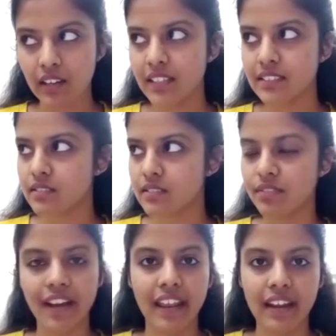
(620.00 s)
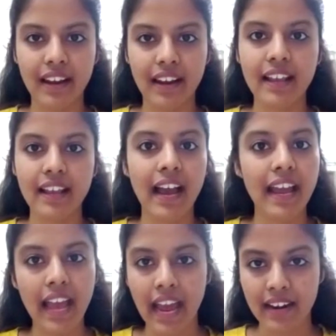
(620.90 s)
is fine, like I
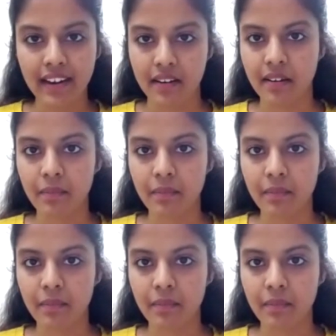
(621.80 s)
had it.